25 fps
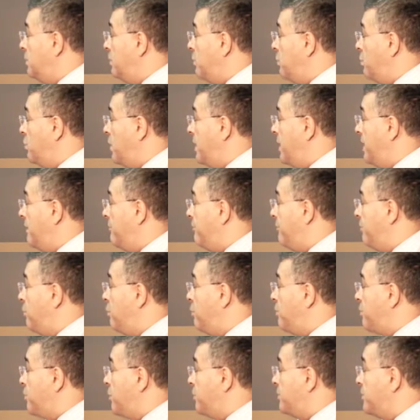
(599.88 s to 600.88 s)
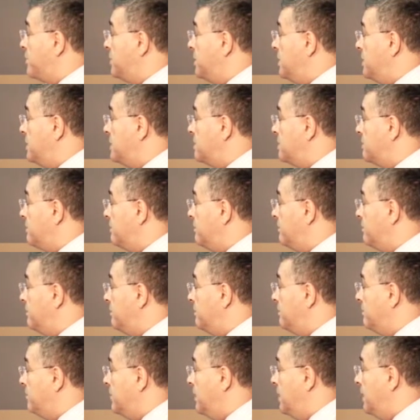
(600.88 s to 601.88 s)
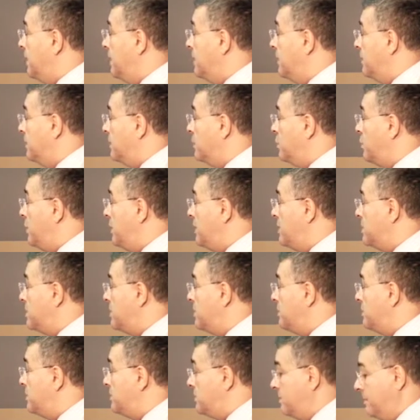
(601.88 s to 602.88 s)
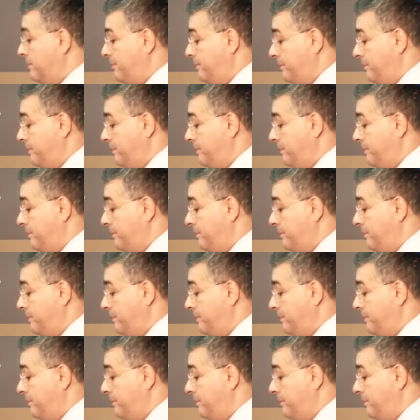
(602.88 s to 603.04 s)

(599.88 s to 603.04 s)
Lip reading: We have 4 properties in Queensland,